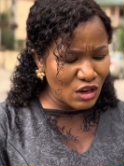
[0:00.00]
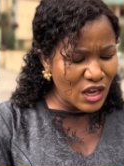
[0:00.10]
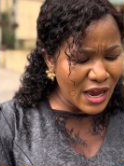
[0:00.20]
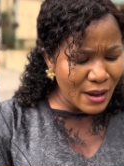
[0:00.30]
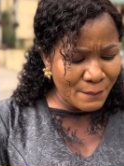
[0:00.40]

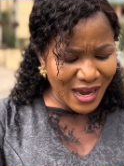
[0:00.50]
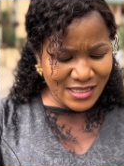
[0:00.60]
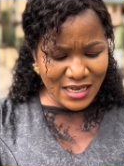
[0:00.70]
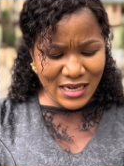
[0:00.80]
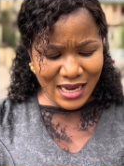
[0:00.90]
As
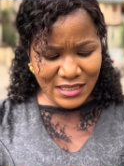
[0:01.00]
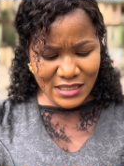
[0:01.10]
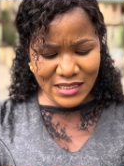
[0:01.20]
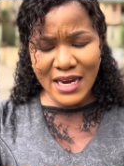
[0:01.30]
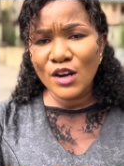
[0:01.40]
a
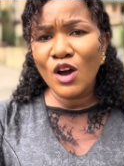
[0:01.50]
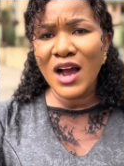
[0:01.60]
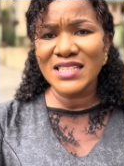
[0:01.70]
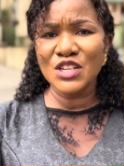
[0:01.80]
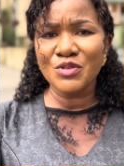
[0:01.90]
tailor,
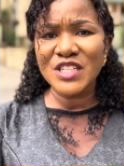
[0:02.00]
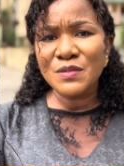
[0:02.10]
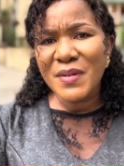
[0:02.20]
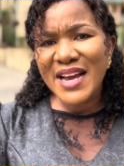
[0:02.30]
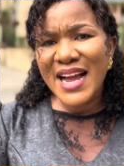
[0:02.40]
as a
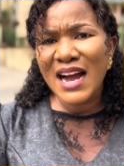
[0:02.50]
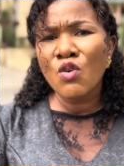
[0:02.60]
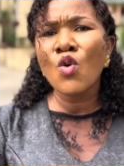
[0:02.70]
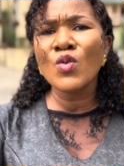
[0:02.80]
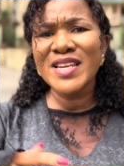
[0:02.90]
dressmaker,
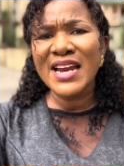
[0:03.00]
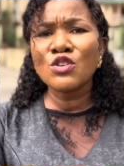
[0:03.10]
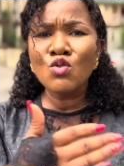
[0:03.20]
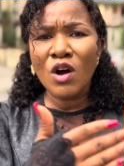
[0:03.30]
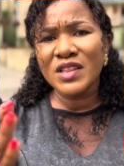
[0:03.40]
who would then
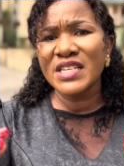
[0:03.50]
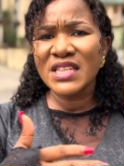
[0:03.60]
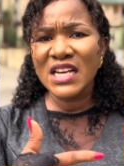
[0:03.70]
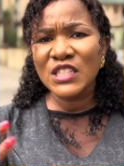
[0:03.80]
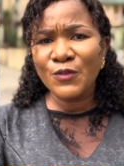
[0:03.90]
do all these
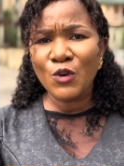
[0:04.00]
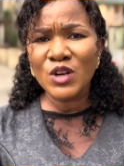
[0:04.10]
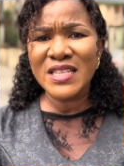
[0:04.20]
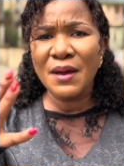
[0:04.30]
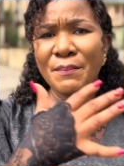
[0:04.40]
things for
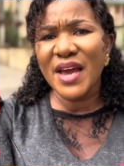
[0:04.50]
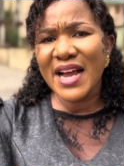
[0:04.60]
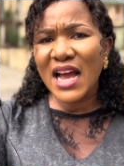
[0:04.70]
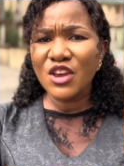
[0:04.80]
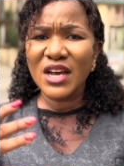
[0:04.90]
us? A
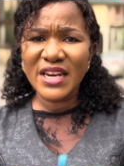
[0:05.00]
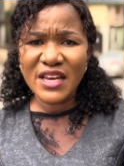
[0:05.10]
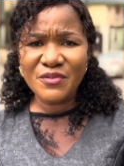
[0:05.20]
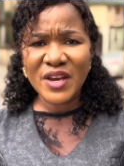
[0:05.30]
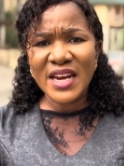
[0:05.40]
baker, you're
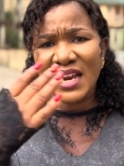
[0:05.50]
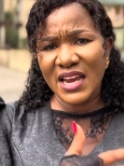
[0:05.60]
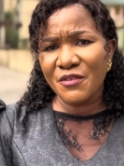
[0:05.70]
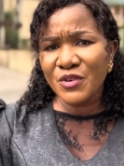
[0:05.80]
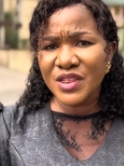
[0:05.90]
living and
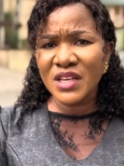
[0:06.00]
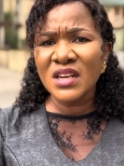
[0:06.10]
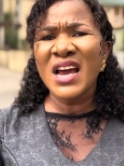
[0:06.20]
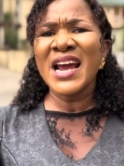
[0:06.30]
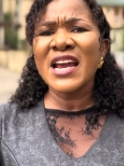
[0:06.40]
everything.
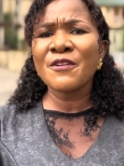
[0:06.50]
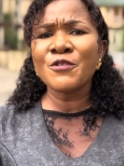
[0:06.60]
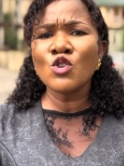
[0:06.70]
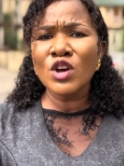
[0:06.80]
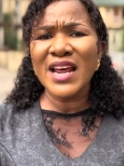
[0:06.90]
If
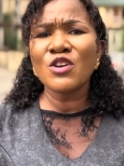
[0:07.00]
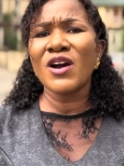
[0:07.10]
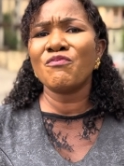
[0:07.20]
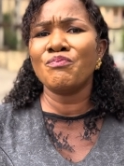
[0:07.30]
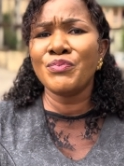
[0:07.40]
you know that you
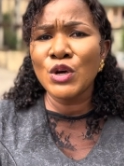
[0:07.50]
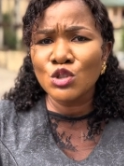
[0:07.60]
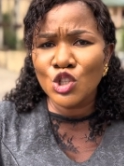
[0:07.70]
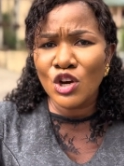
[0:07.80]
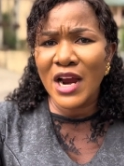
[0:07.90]
have
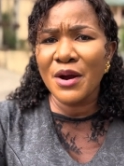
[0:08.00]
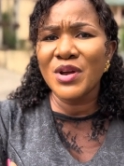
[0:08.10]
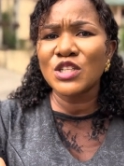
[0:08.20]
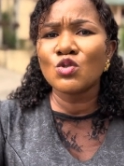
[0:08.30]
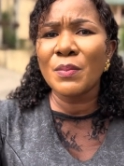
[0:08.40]
built your
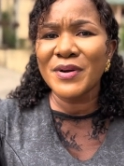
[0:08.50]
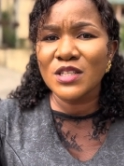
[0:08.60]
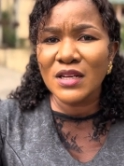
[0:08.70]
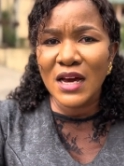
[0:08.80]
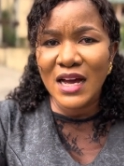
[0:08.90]
career to a
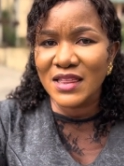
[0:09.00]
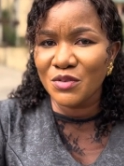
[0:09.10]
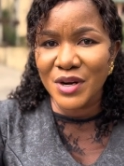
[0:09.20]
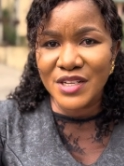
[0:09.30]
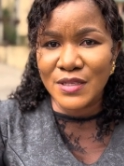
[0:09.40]
particular, the
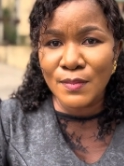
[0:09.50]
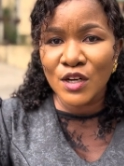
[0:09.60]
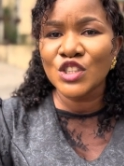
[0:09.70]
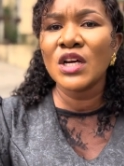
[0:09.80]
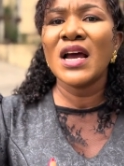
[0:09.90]
rain is
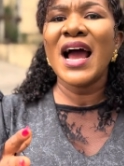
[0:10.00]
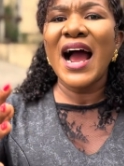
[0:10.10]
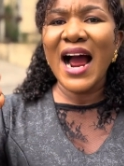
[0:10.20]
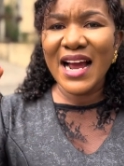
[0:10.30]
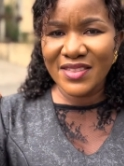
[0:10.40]
much,
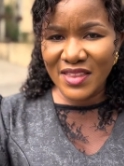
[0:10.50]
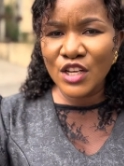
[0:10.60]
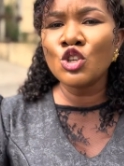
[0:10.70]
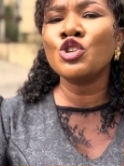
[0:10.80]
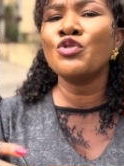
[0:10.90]
I
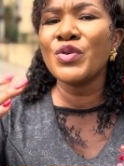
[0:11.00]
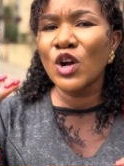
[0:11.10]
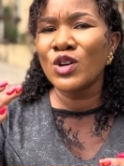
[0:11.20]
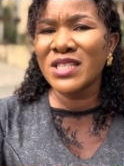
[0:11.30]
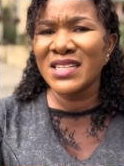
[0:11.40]
think you should
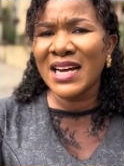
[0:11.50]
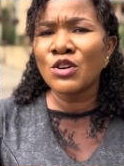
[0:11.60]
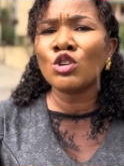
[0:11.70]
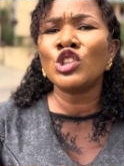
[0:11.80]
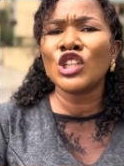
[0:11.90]
reconsider.
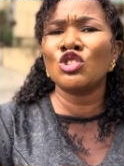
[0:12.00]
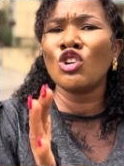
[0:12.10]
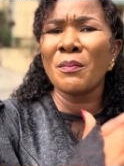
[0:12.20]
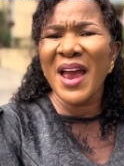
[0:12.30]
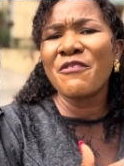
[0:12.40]
Don't just
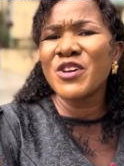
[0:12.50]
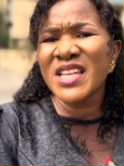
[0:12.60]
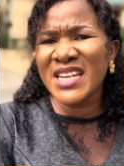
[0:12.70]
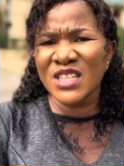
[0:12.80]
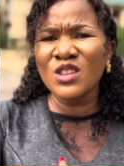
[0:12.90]
jump.
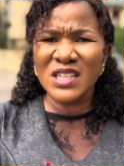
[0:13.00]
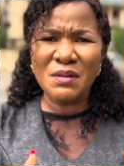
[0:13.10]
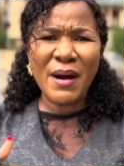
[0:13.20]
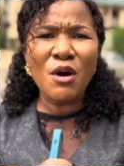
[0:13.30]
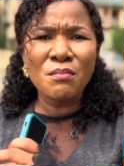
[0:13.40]
Everything is not
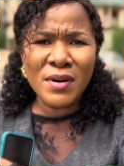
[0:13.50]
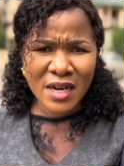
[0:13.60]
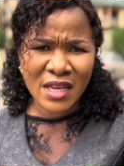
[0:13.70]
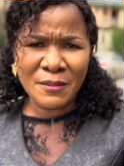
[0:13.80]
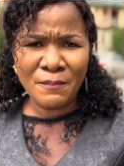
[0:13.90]
about money.